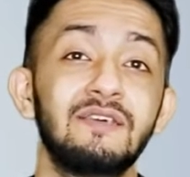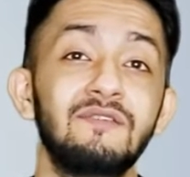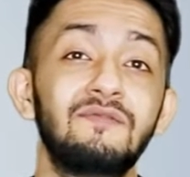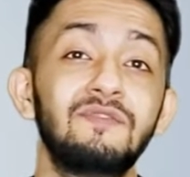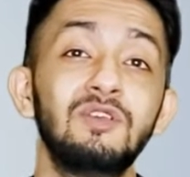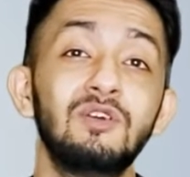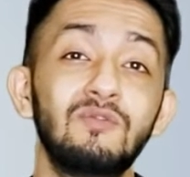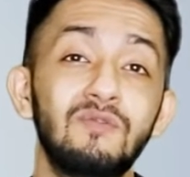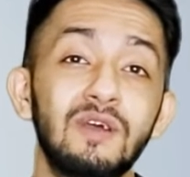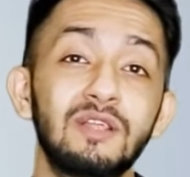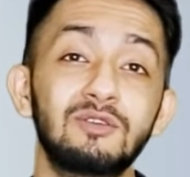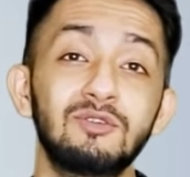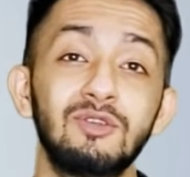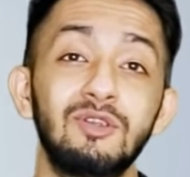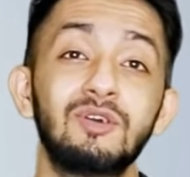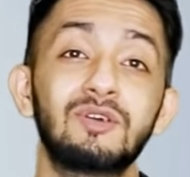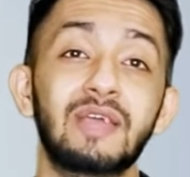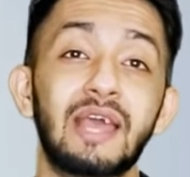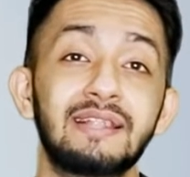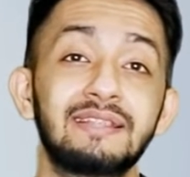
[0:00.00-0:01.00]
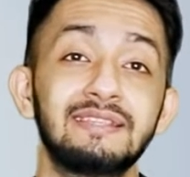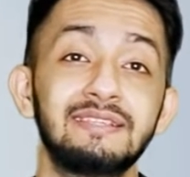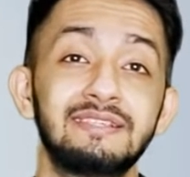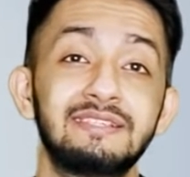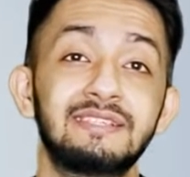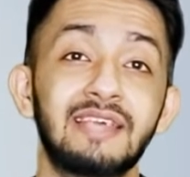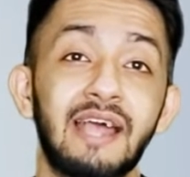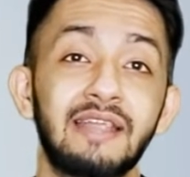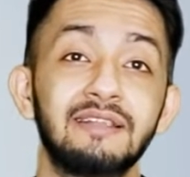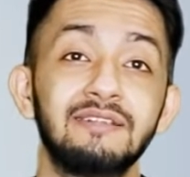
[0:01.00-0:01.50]
If you were to look at
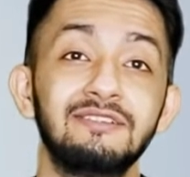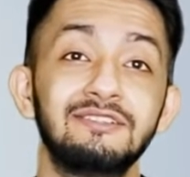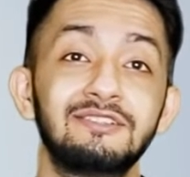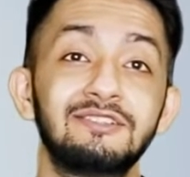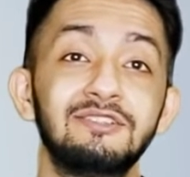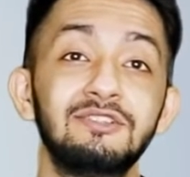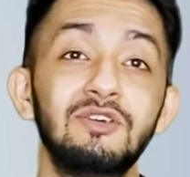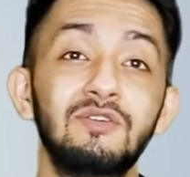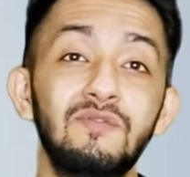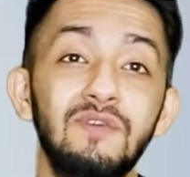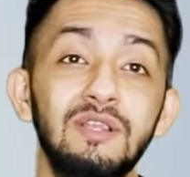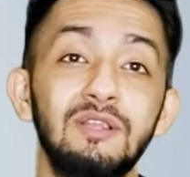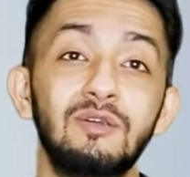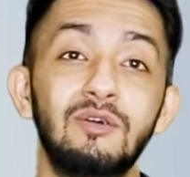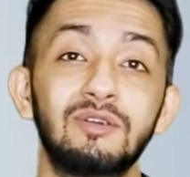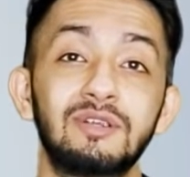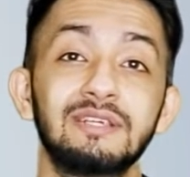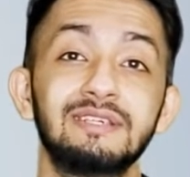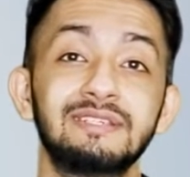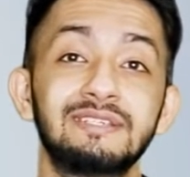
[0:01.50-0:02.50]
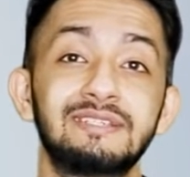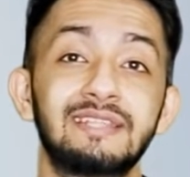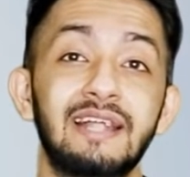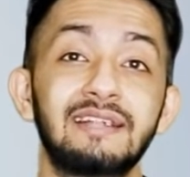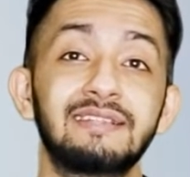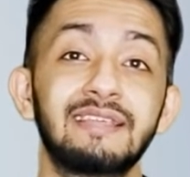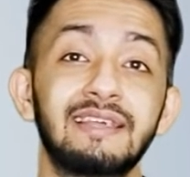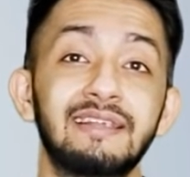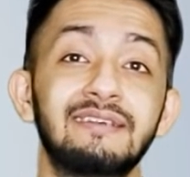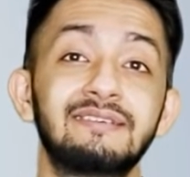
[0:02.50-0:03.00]
these channels, you will notice
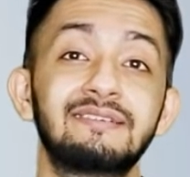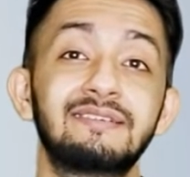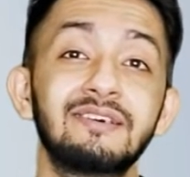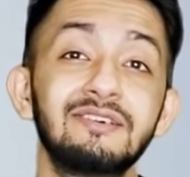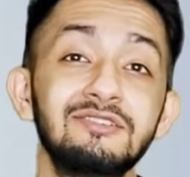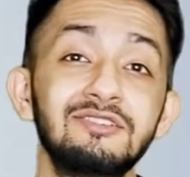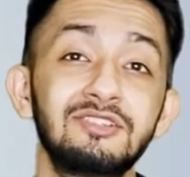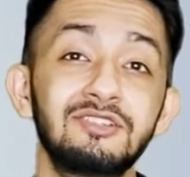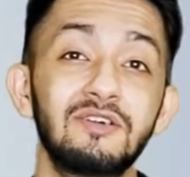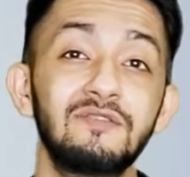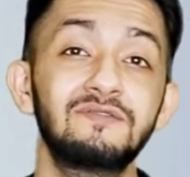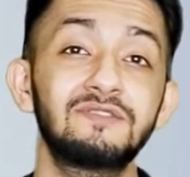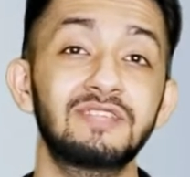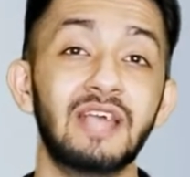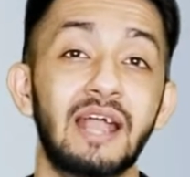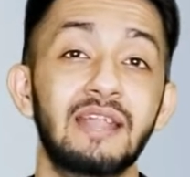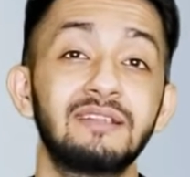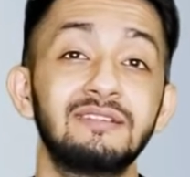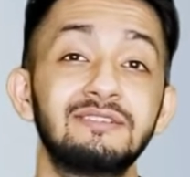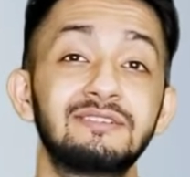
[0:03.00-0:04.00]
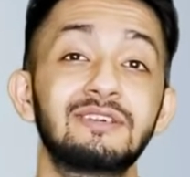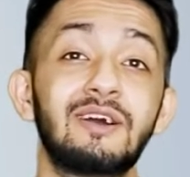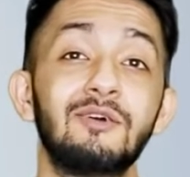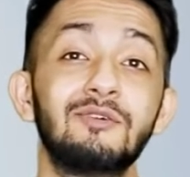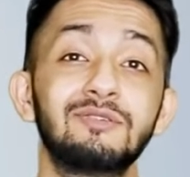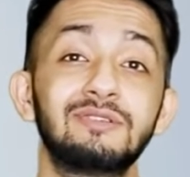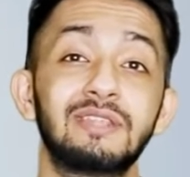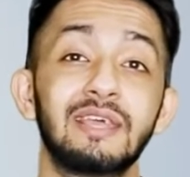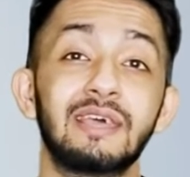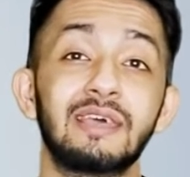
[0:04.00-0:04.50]
that there are tons of channels
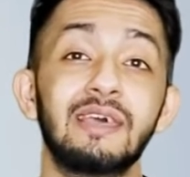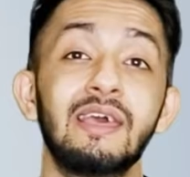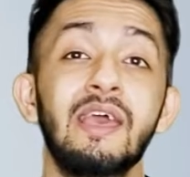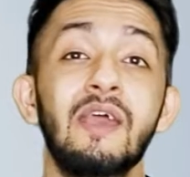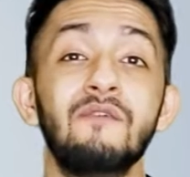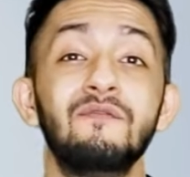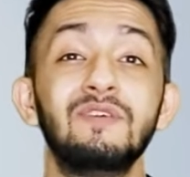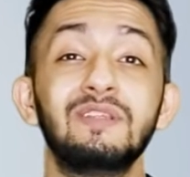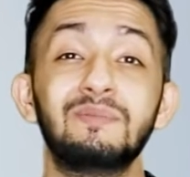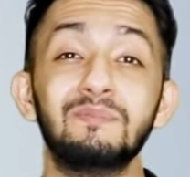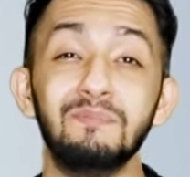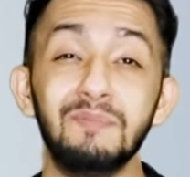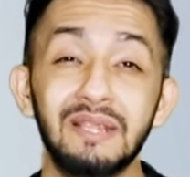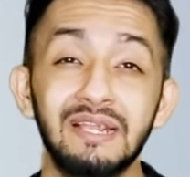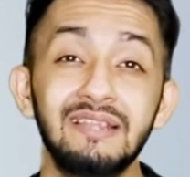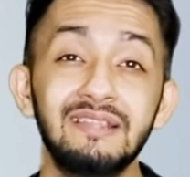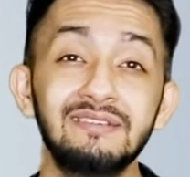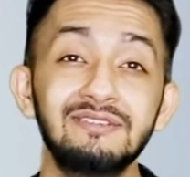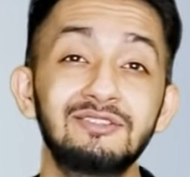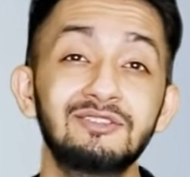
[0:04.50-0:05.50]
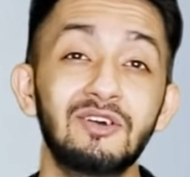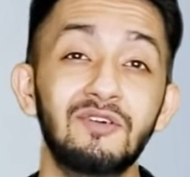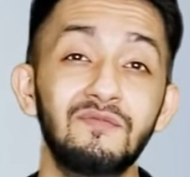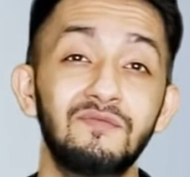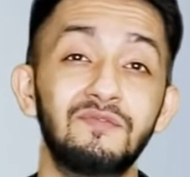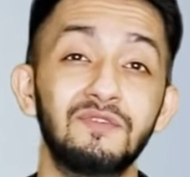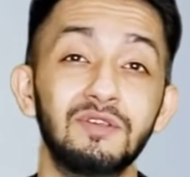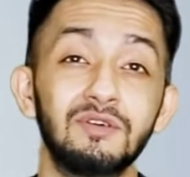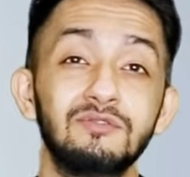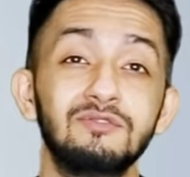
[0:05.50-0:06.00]
out there with millions
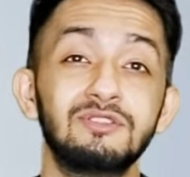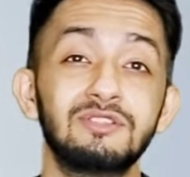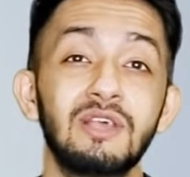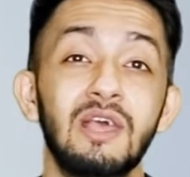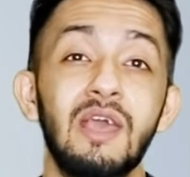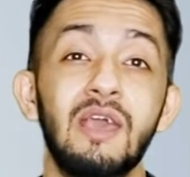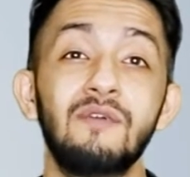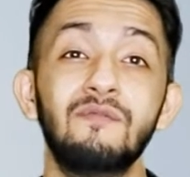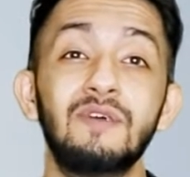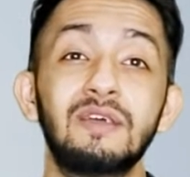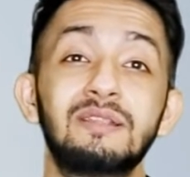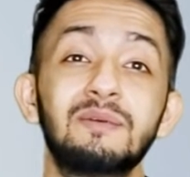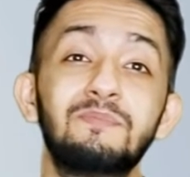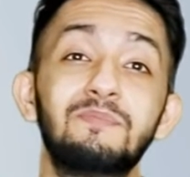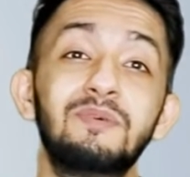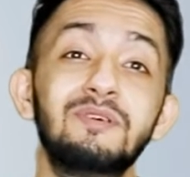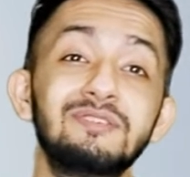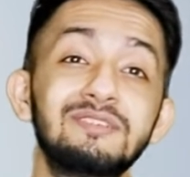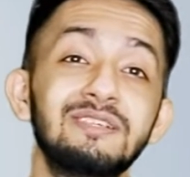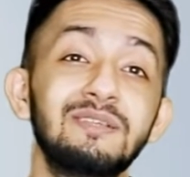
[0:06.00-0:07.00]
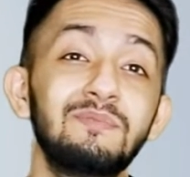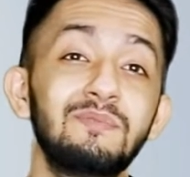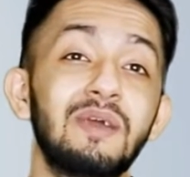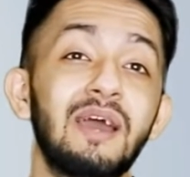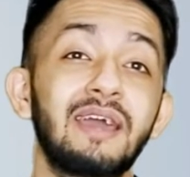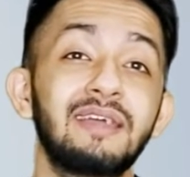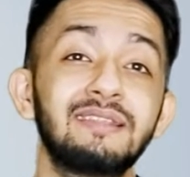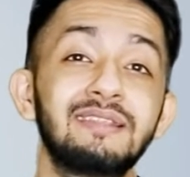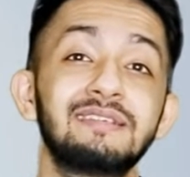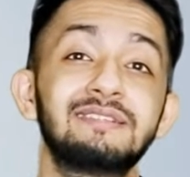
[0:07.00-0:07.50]
of views where the person
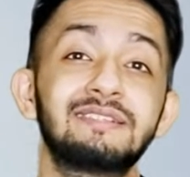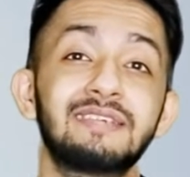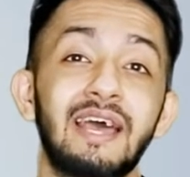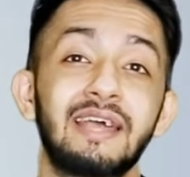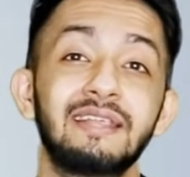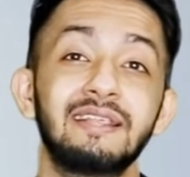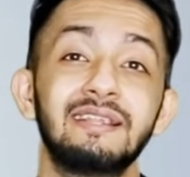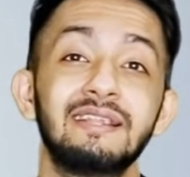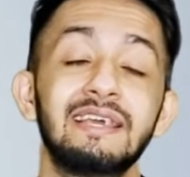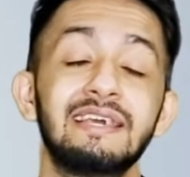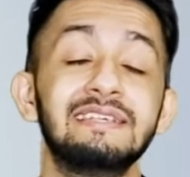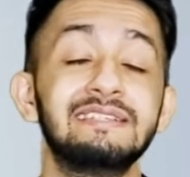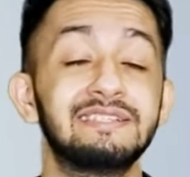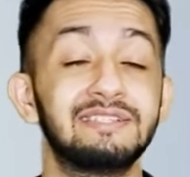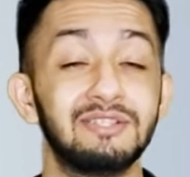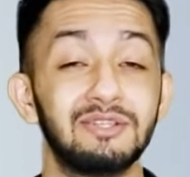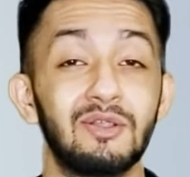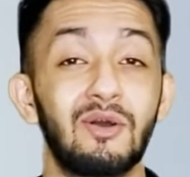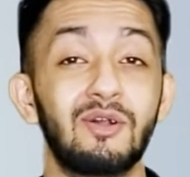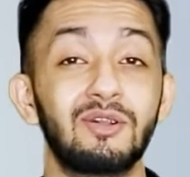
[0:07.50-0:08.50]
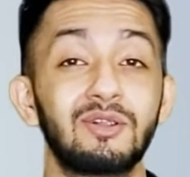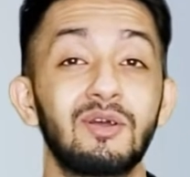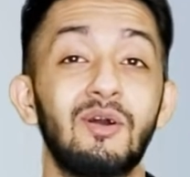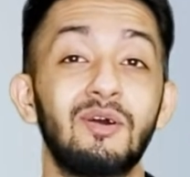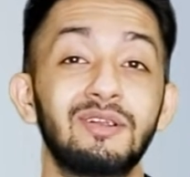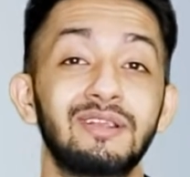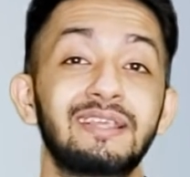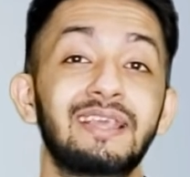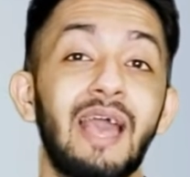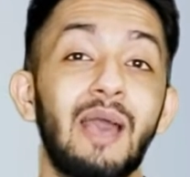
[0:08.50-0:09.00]
behind the channel is not
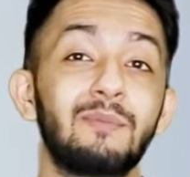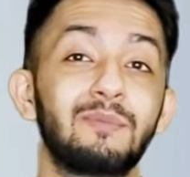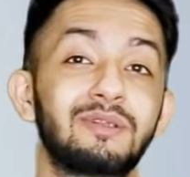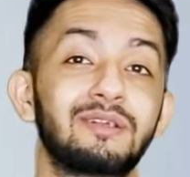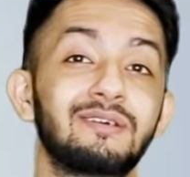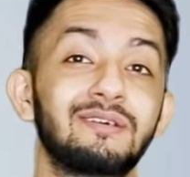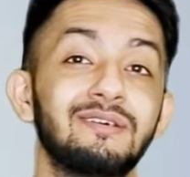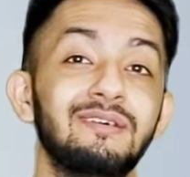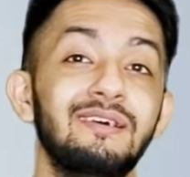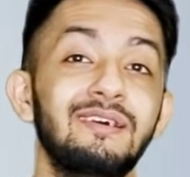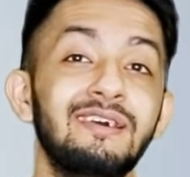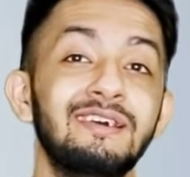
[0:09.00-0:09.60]
on camera.